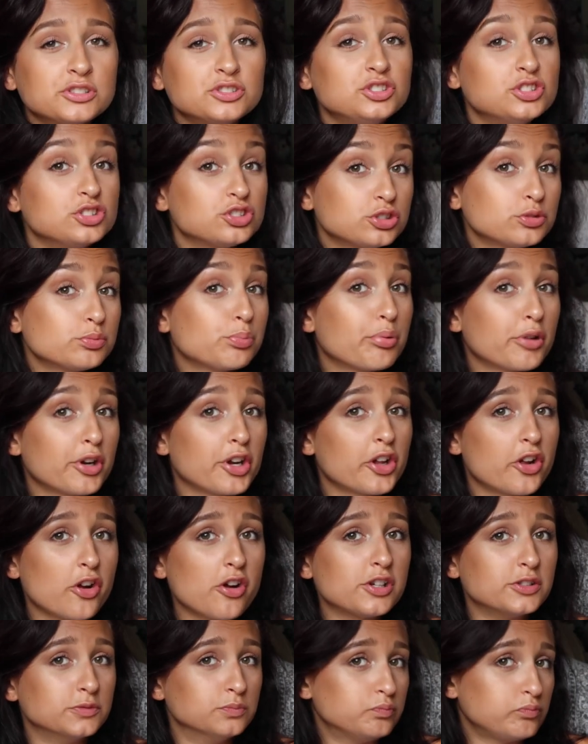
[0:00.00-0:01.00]
these are pretty
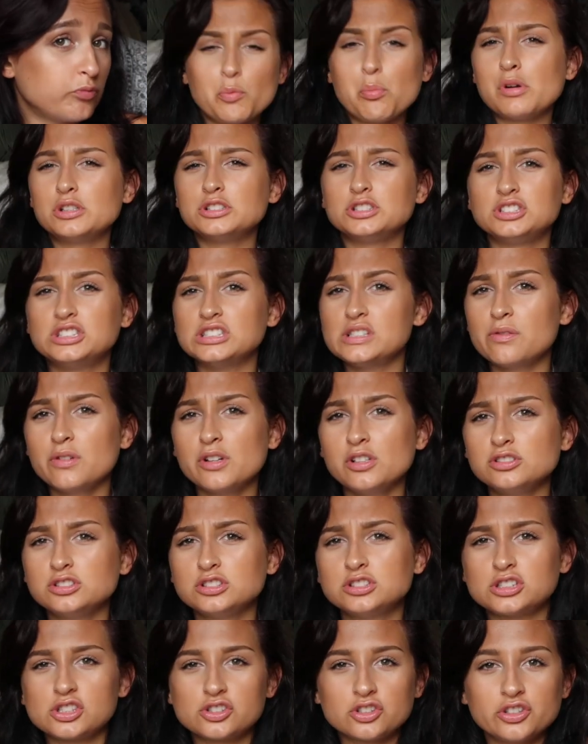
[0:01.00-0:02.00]
good, but it definitely
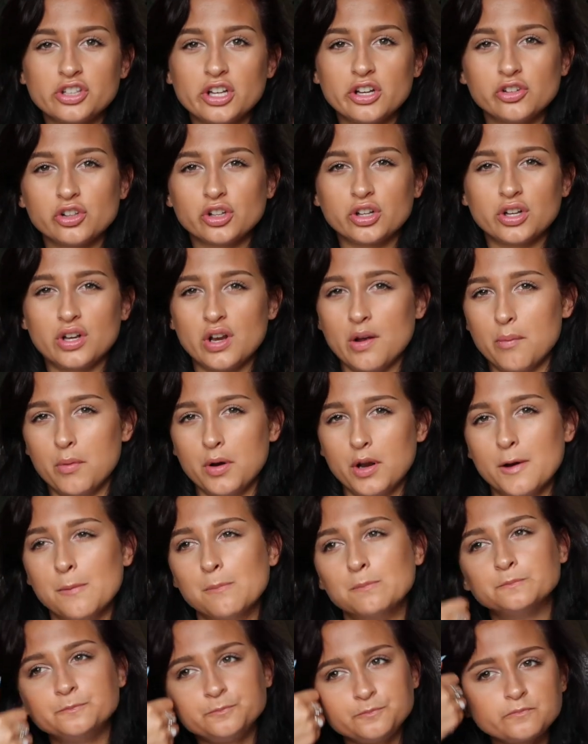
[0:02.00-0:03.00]
just doesn't taste like an
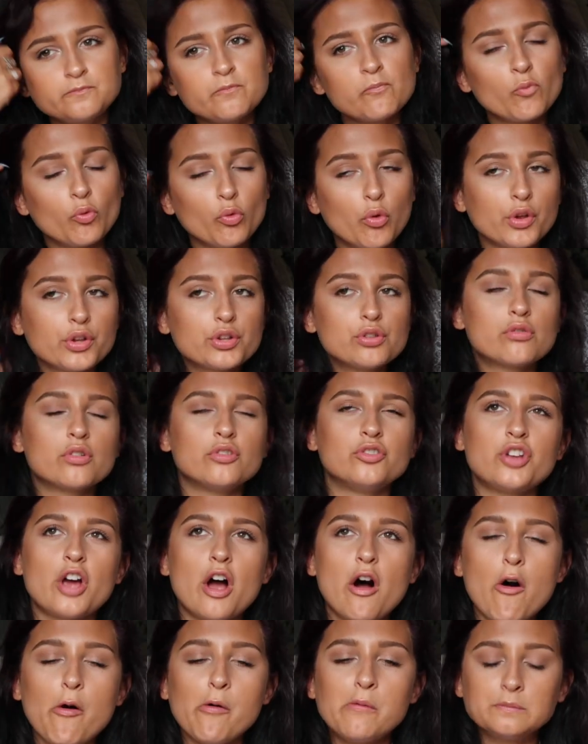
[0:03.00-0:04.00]
M&M. Like you can
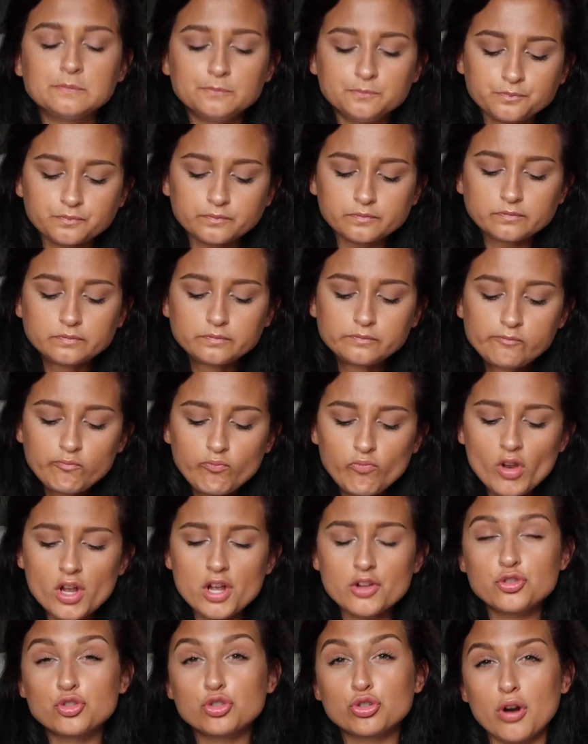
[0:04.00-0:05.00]
tell
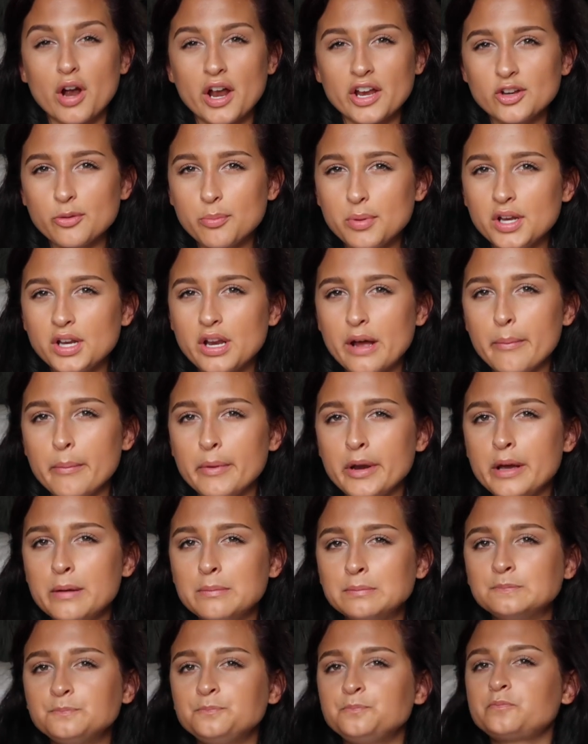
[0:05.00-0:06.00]
it's trying to be an
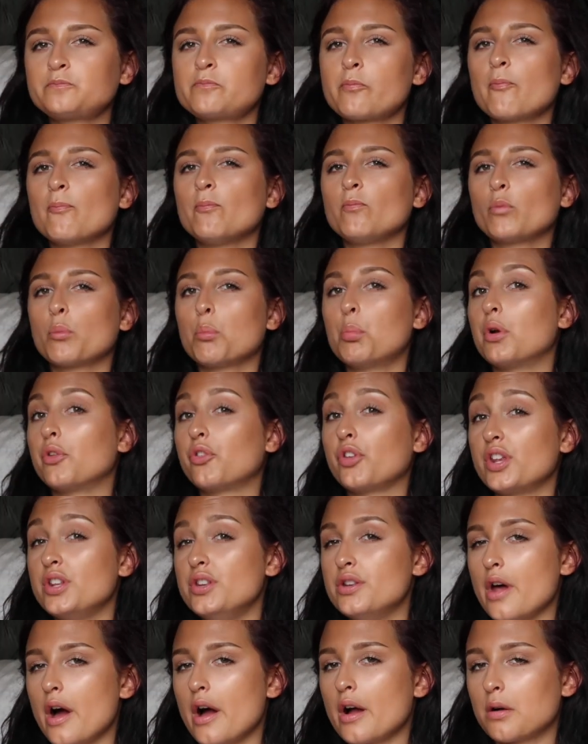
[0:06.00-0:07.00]
M&M, but it's
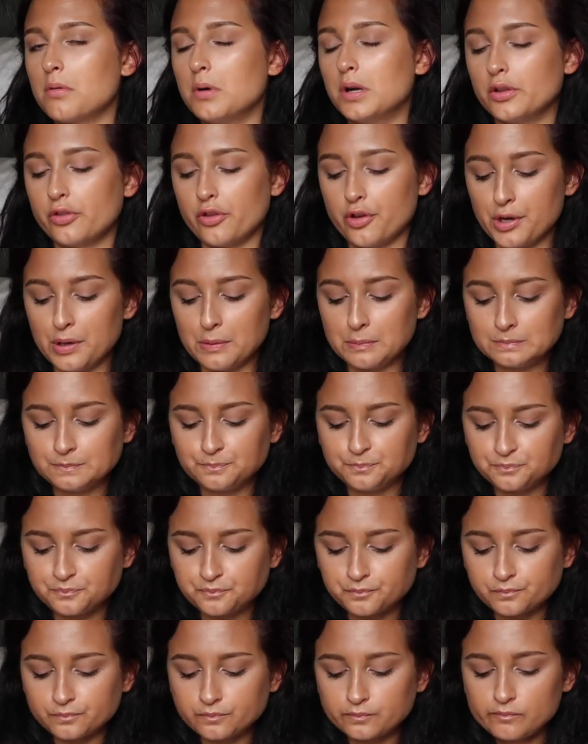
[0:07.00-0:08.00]
like not quite there.
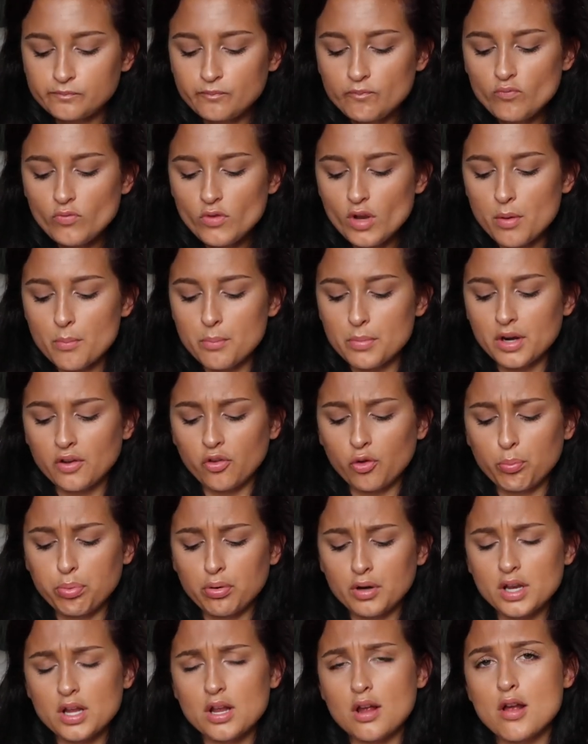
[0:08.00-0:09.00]
But it's a
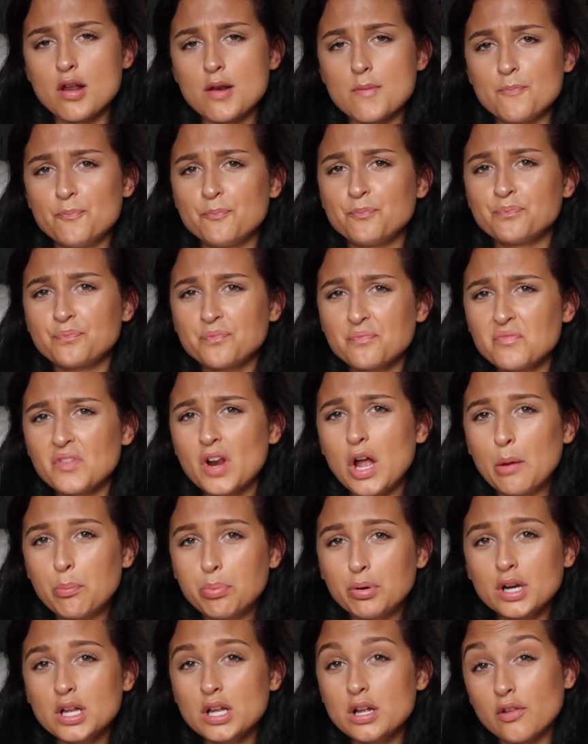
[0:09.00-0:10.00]
pretty
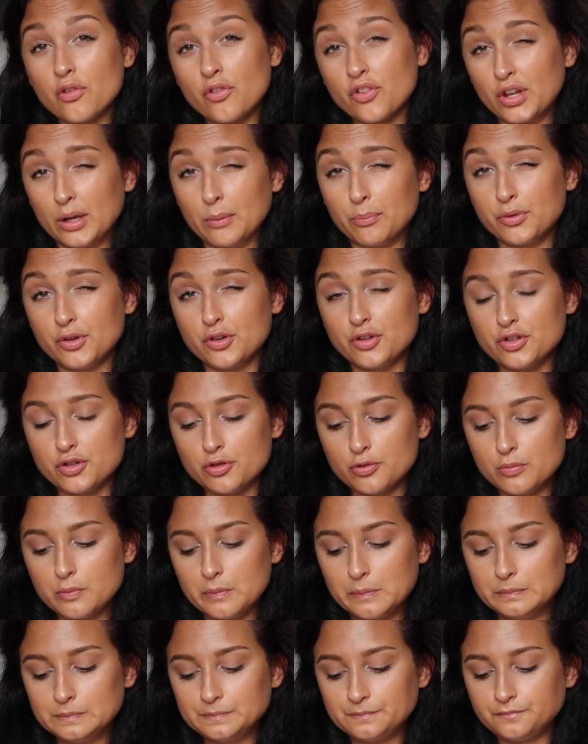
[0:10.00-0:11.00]
good
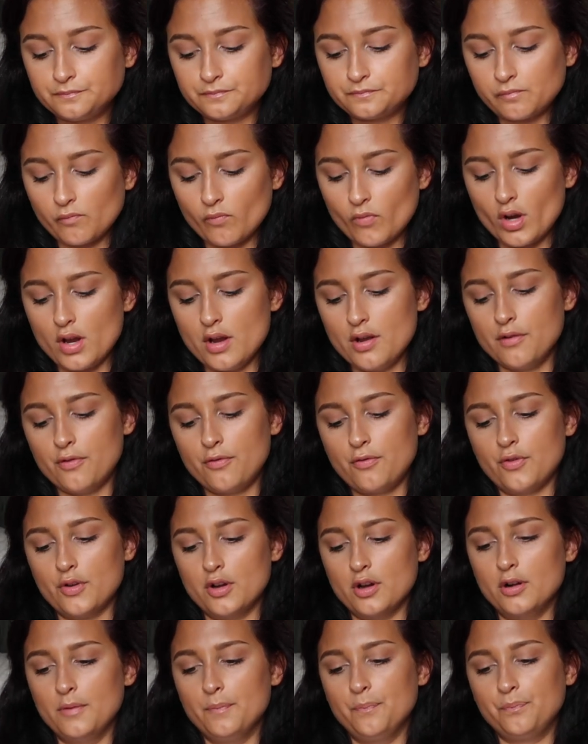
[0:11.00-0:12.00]
substitute if
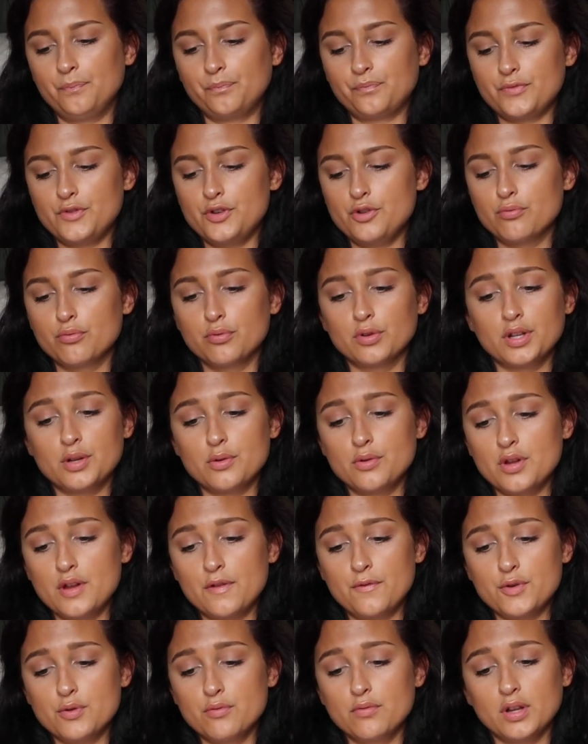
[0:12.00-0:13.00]
you
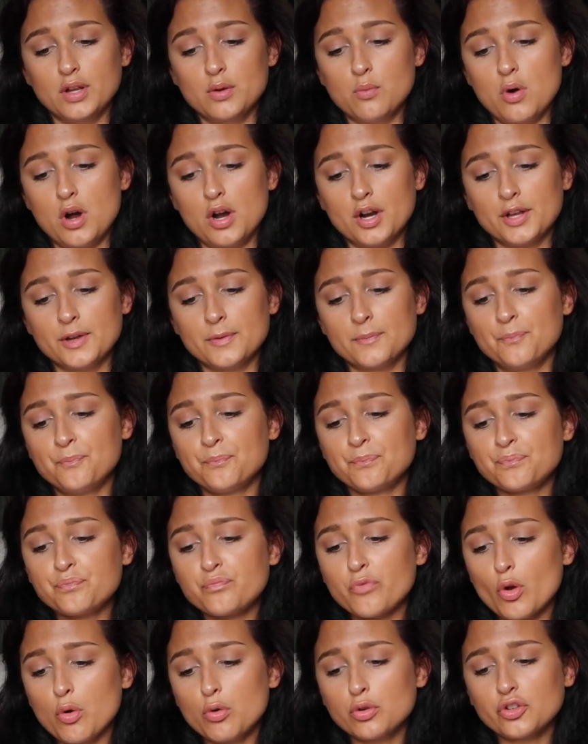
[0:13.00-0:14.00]
really want
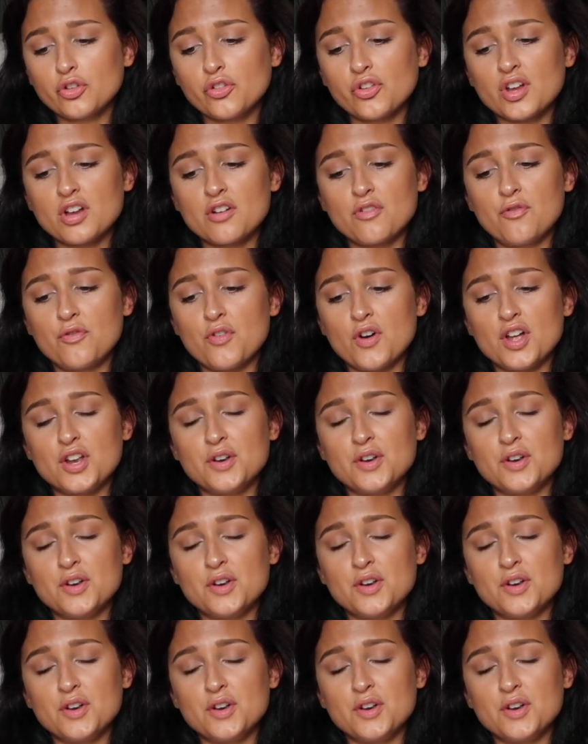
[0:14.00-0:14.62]
it, or just like a